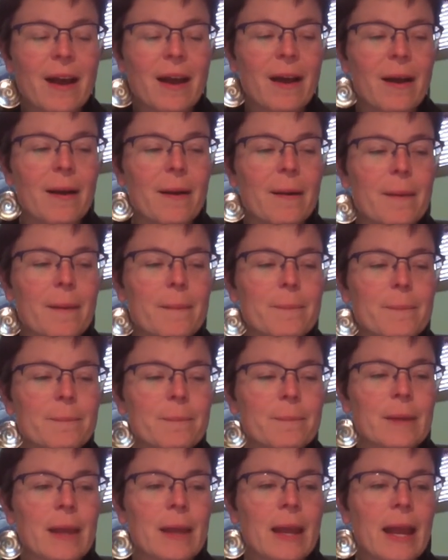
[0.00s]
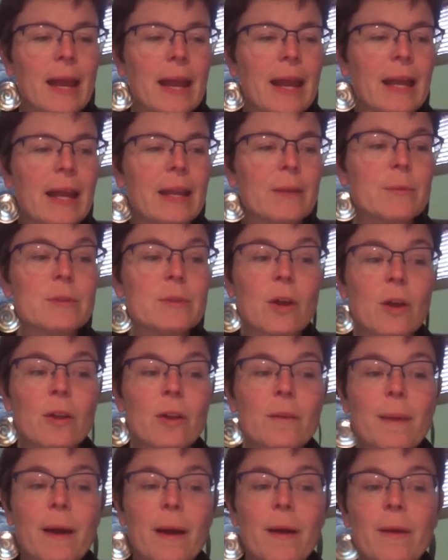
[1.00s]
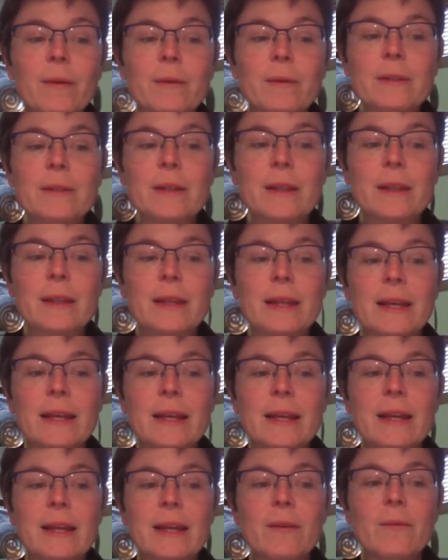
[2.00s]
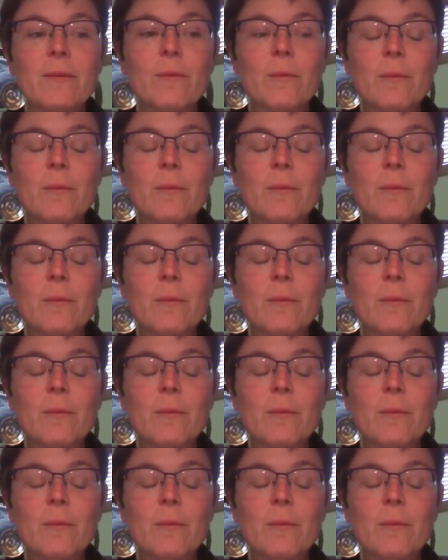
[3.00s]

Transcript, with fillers: Um, and it was all about the